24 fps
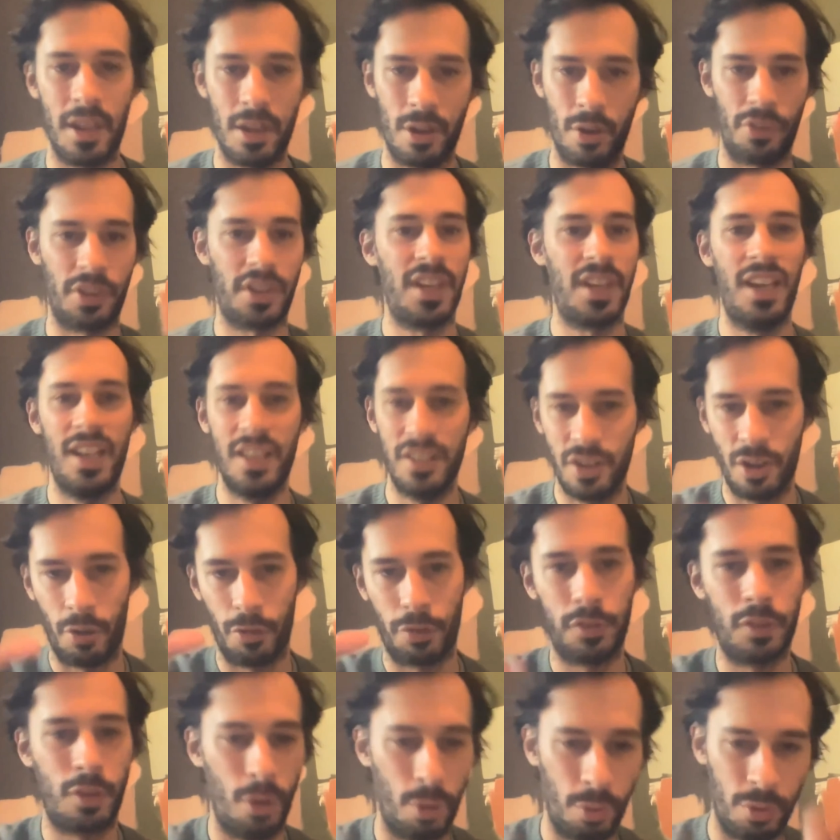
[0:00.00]
You got the kid, you got
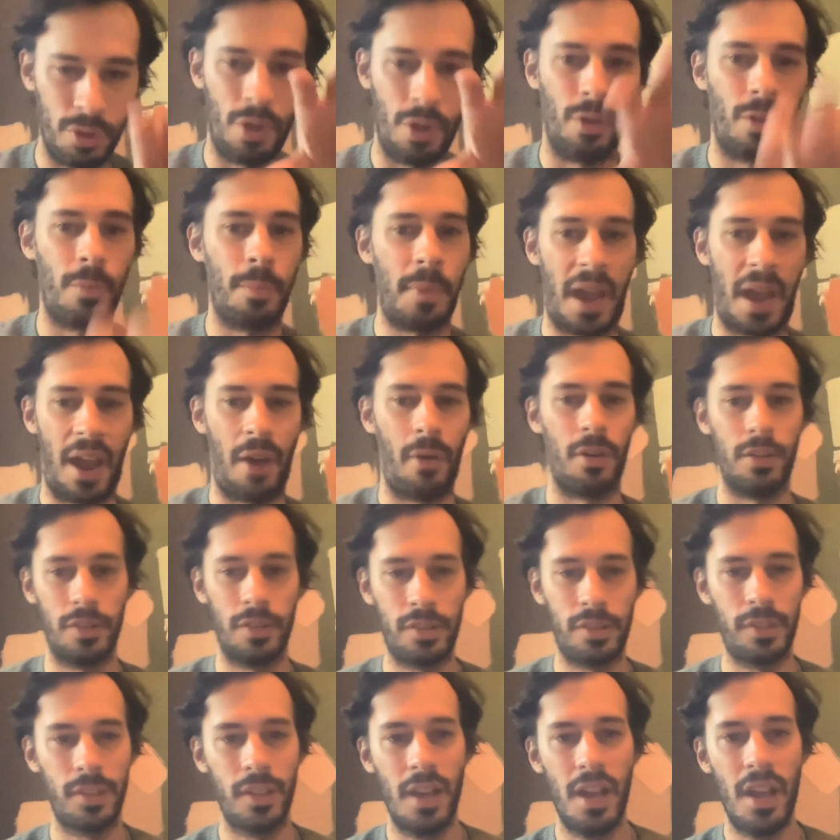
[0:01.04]
the school, you got the
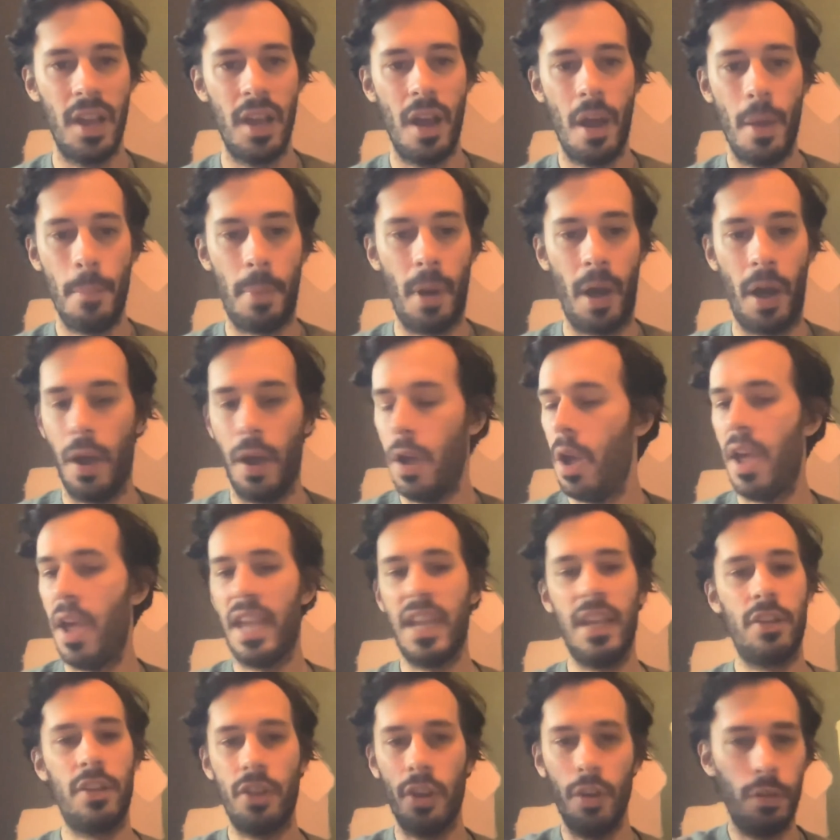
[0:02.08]
parents. But
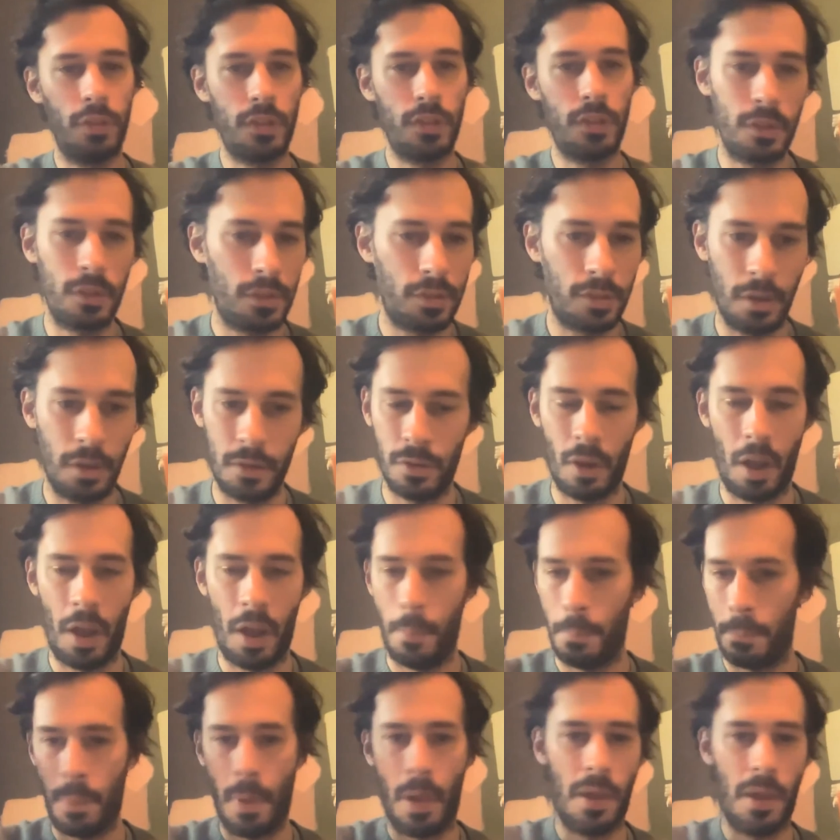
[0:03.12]
he'd use
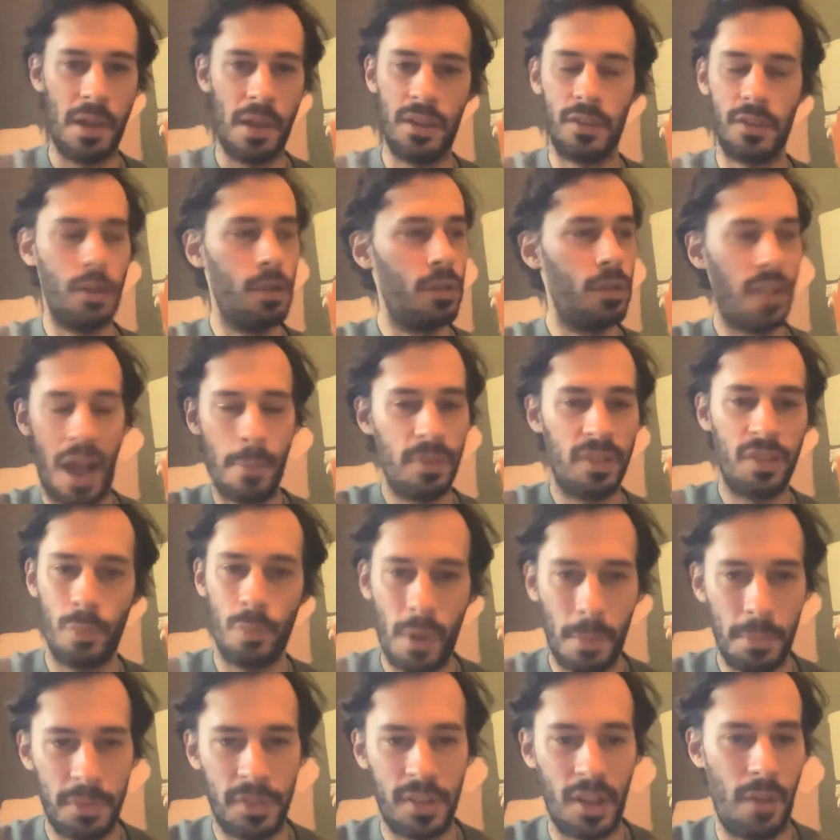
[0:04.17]
Amazon
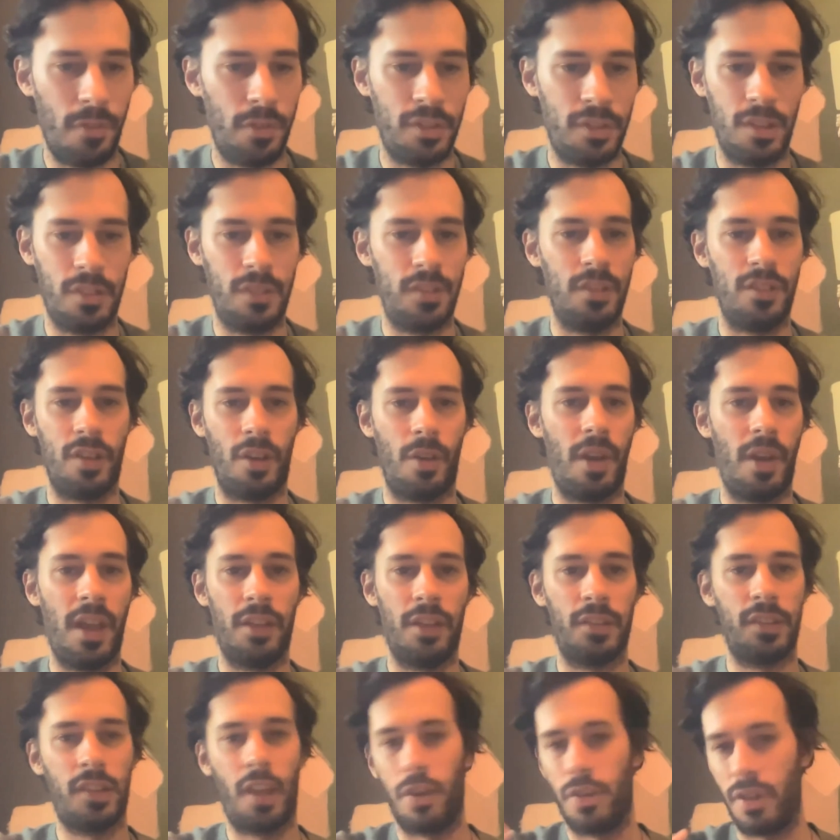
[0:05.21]
Web Services to do
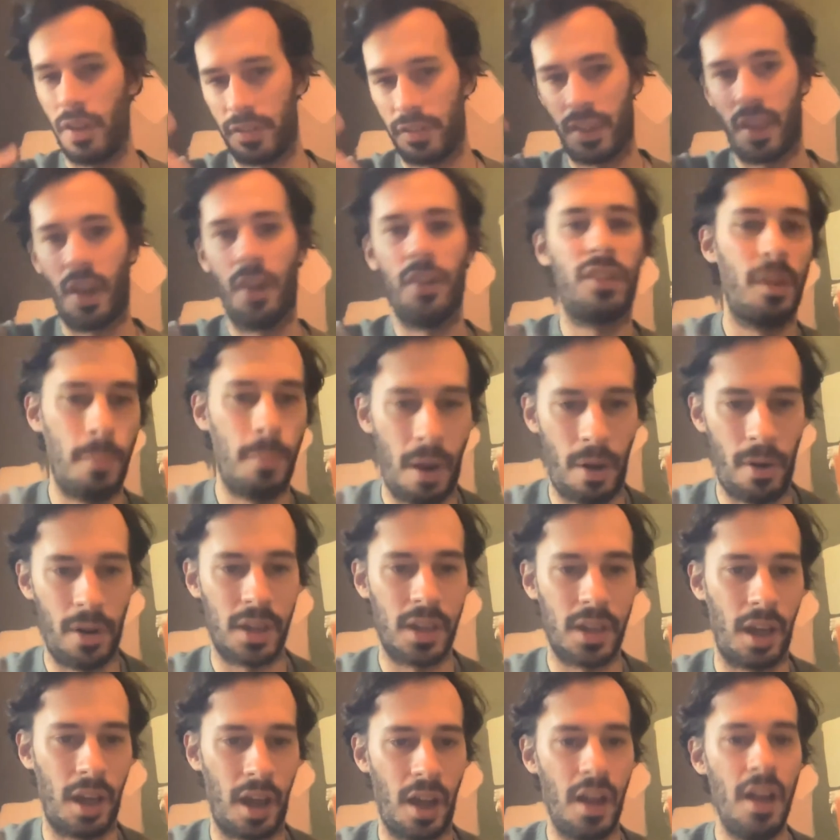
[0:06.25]
it. So you had to go to
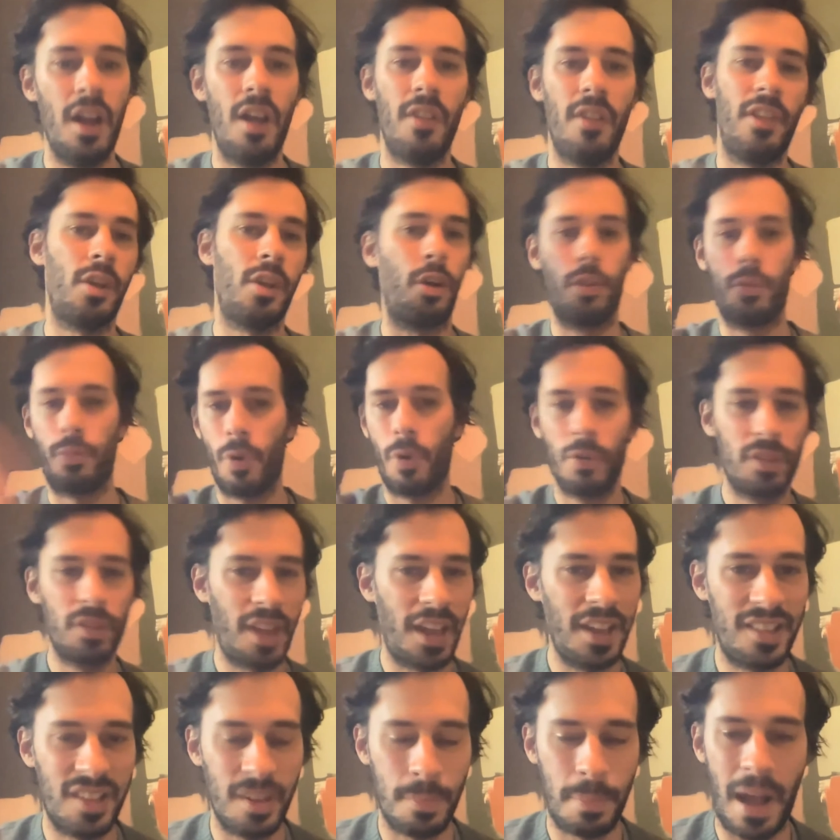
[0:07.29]
America. They got the wrong
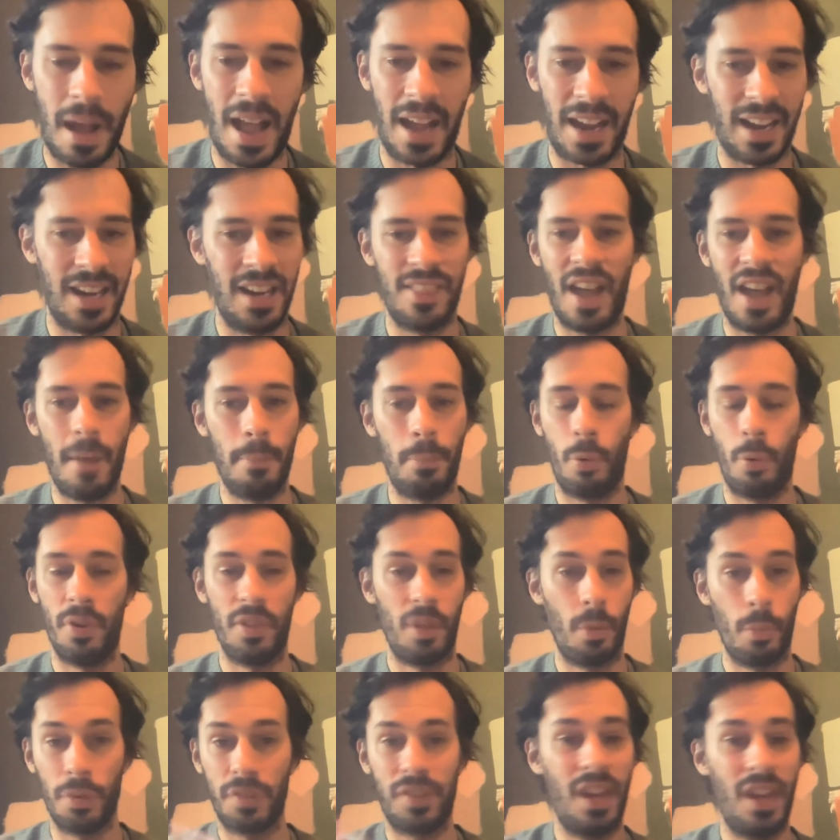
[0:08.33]
data back, and at that point,
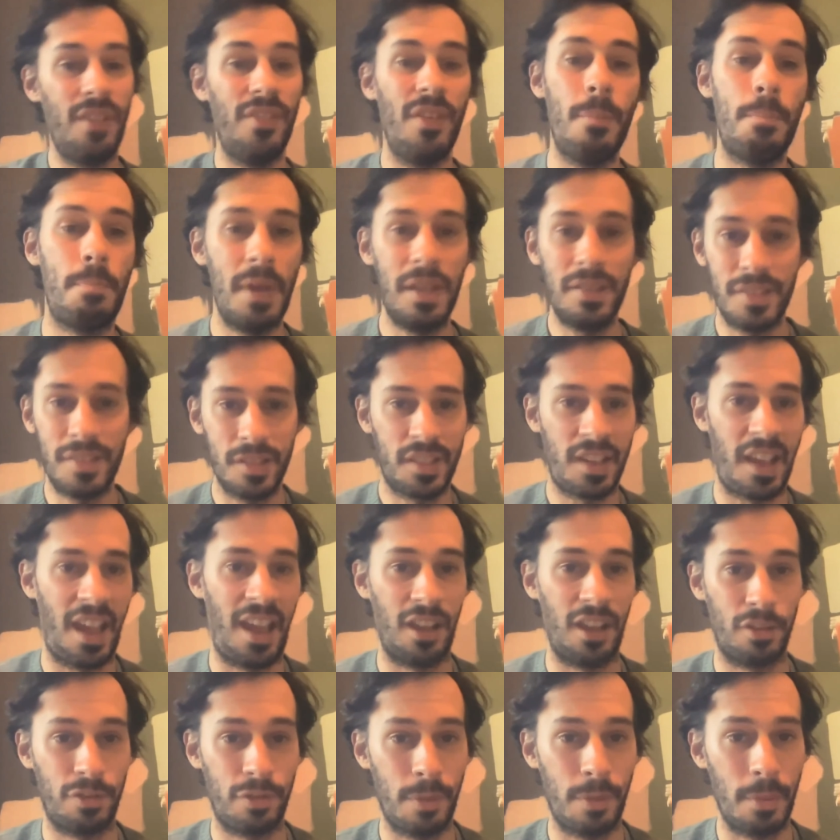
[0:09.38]
there wasn't even a business
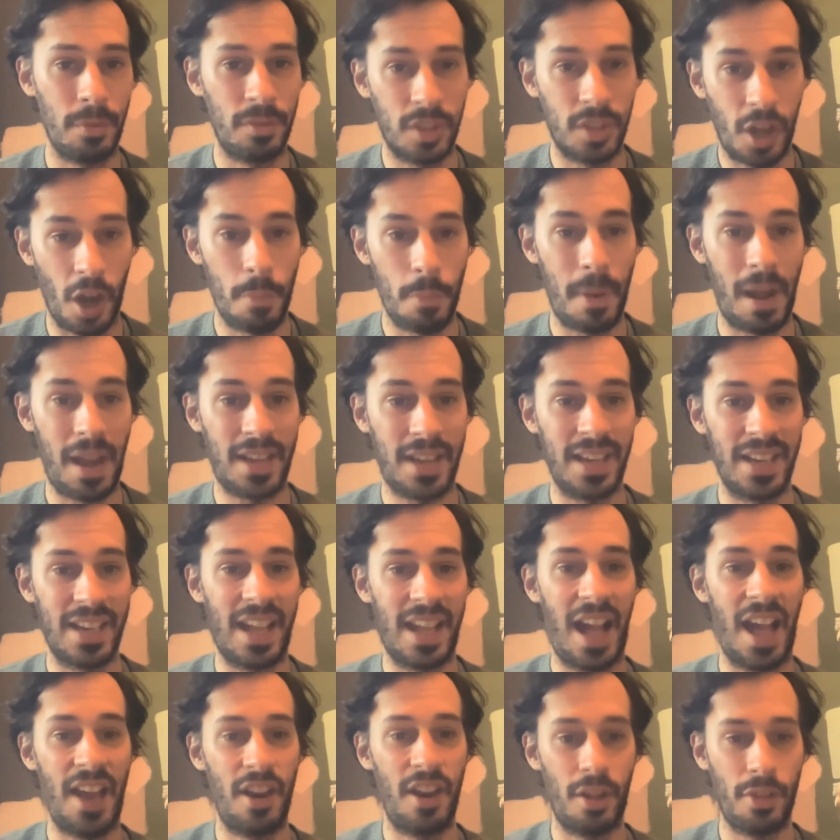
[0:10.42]
case for them to go back and
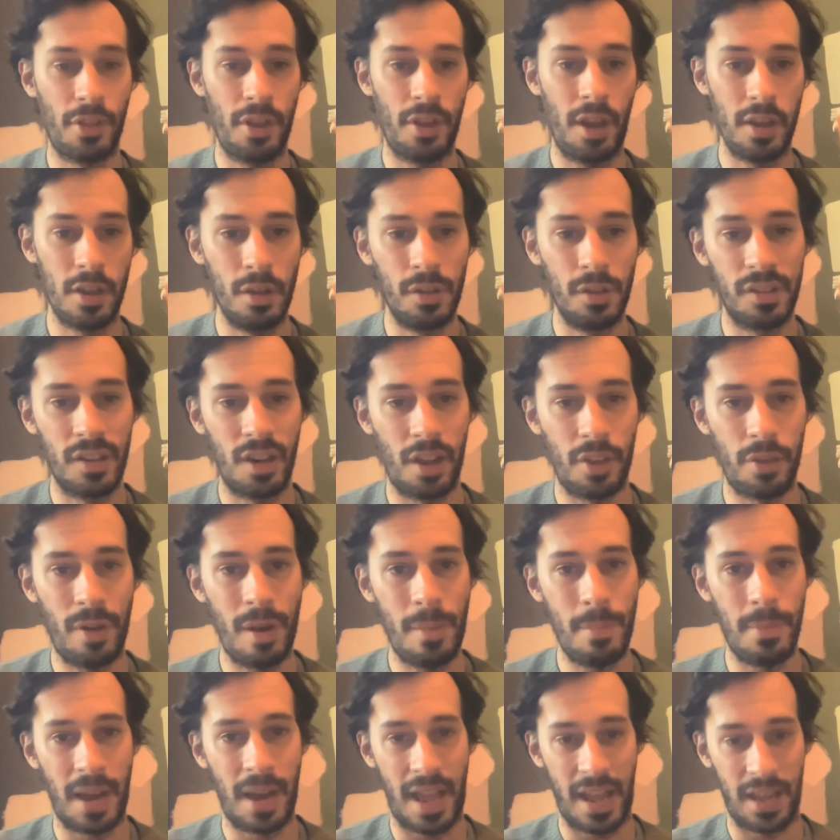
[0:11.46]
get use another
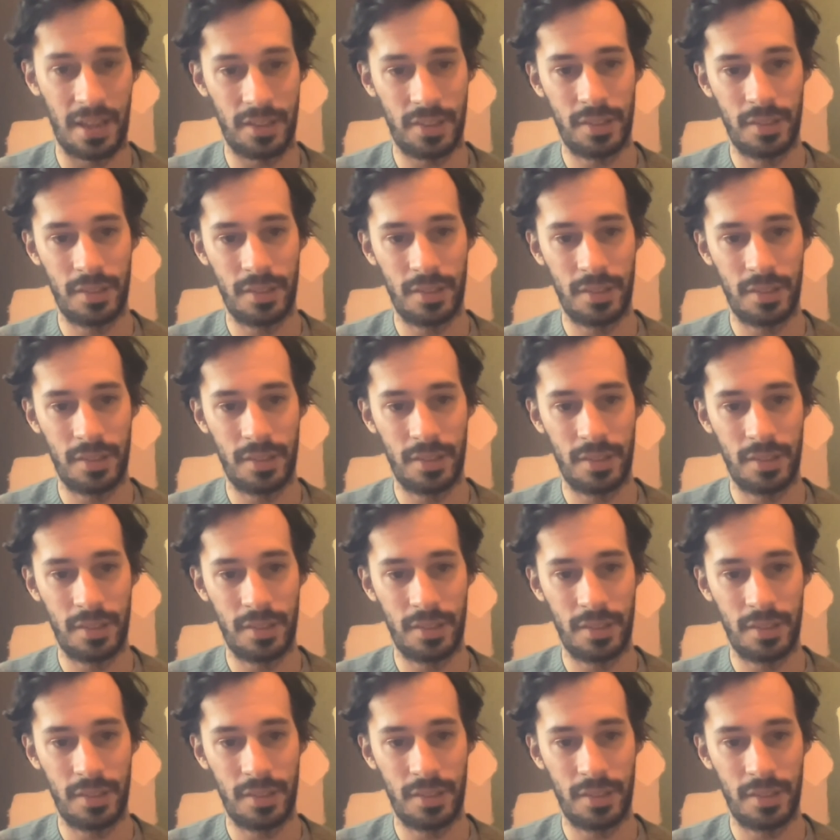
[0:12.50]
MLAT.